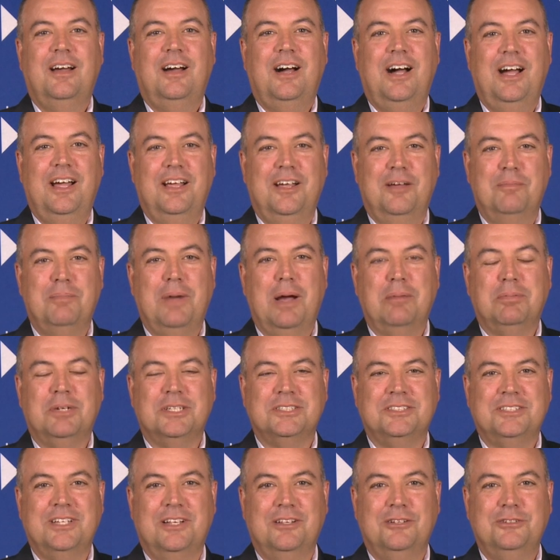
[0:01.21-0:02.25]
Hi, I'm Bob
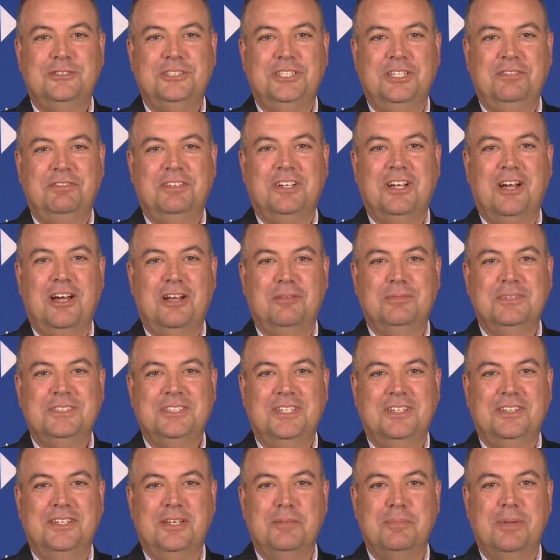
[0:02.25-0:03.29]
Costello, Chief
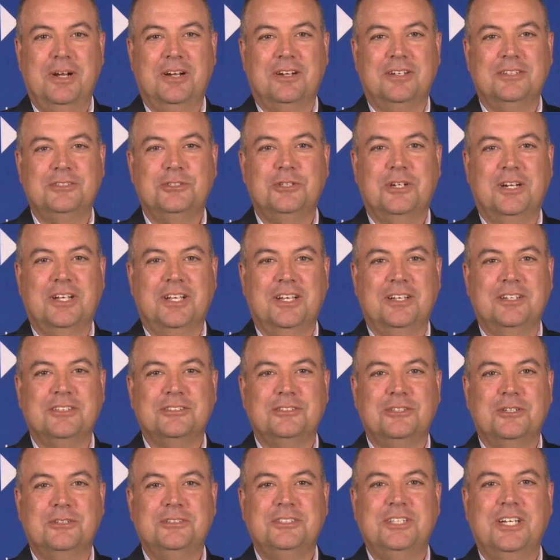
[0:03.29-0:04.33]
Economist at the American Trucking
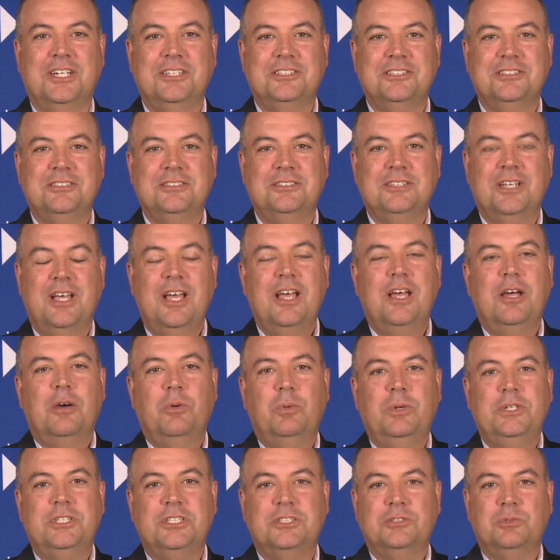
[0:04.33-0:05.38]
Associations.
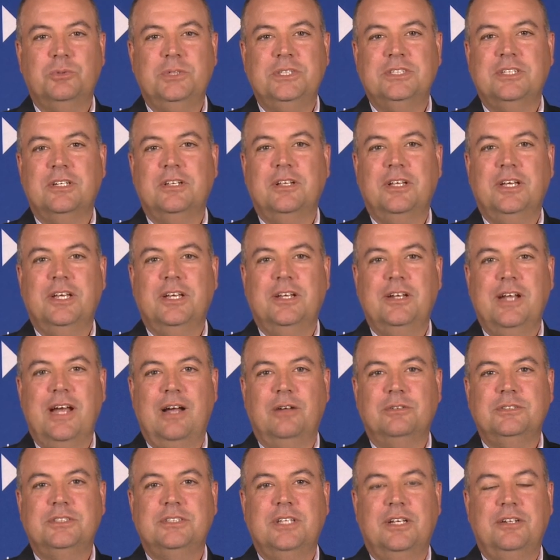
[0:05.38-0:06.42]
We just recently
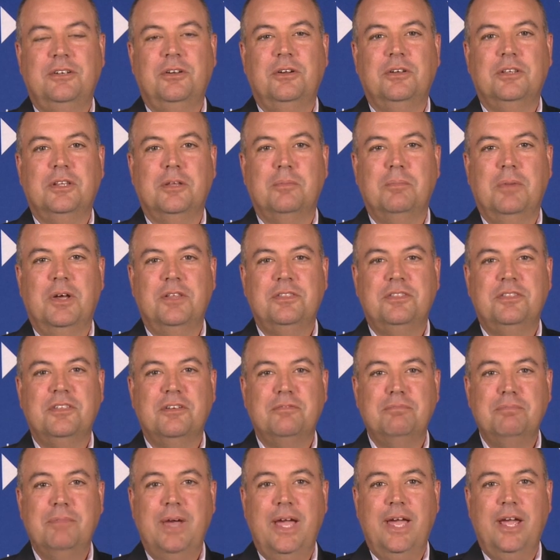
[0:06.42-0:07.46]
announced that during the month
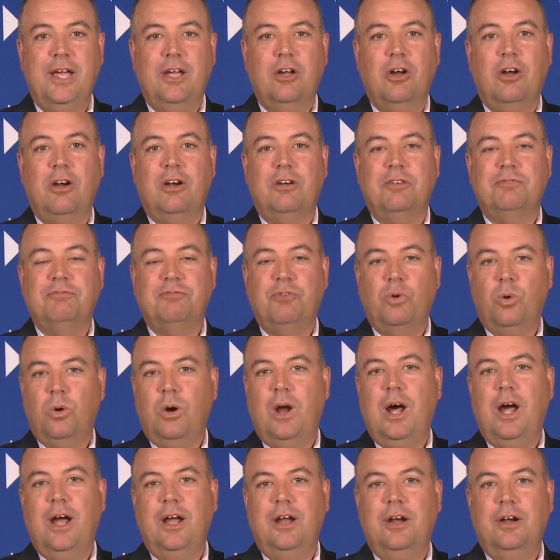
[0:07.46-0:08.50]
of May, our
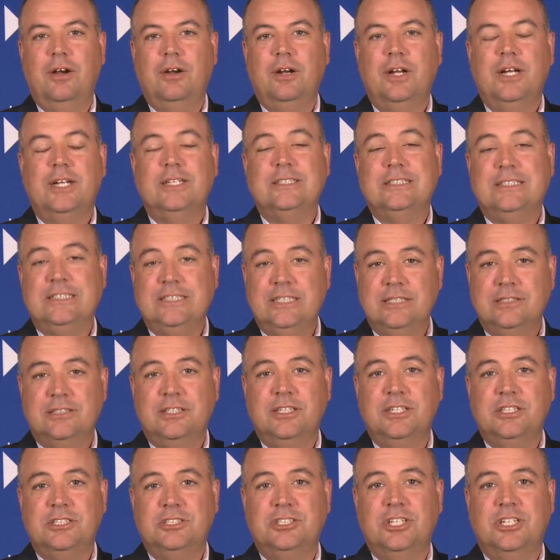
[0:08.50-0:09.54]
for-hire
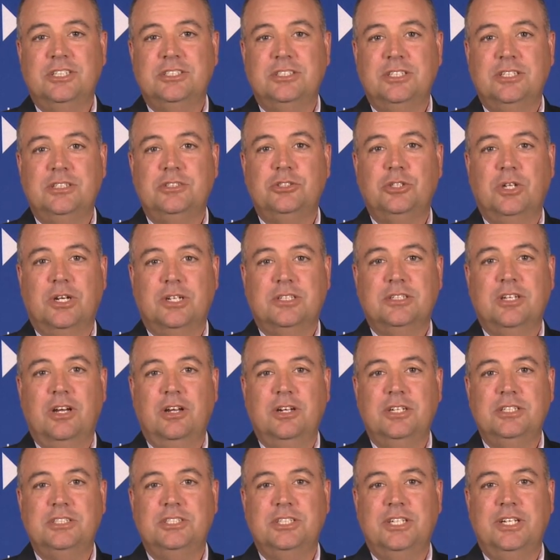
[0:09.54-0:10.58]
seasonally adjusted truck
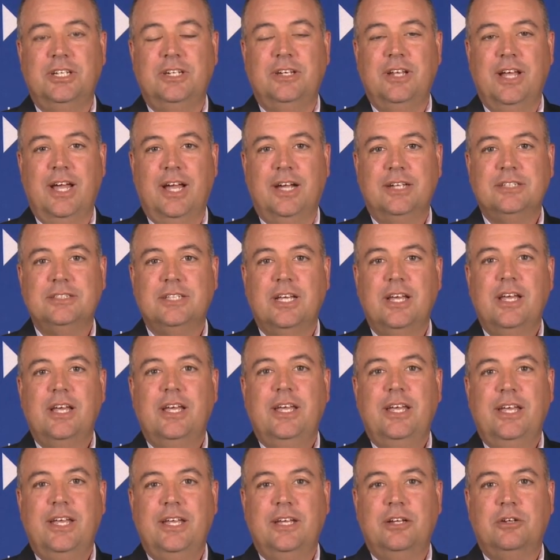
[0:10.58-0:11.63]
tonnage index
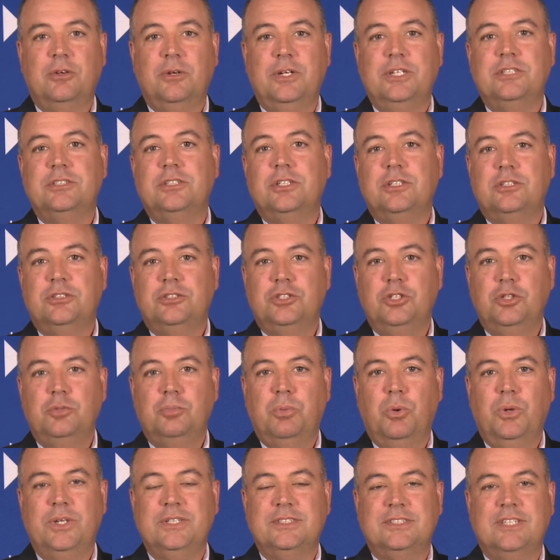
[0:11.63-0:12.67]
increased
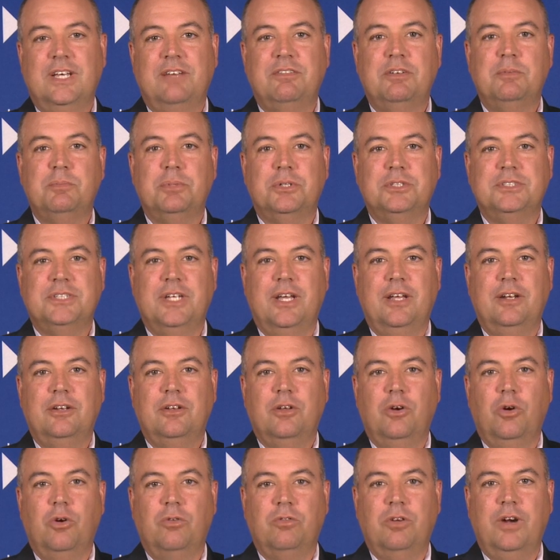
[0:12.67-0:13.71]
2.7%
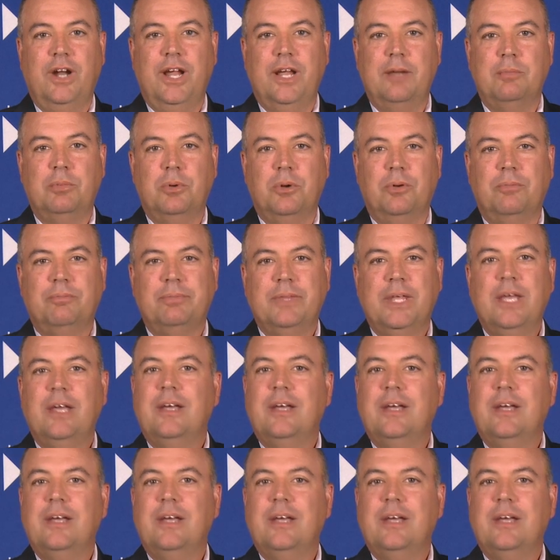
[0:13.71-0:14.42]
over April.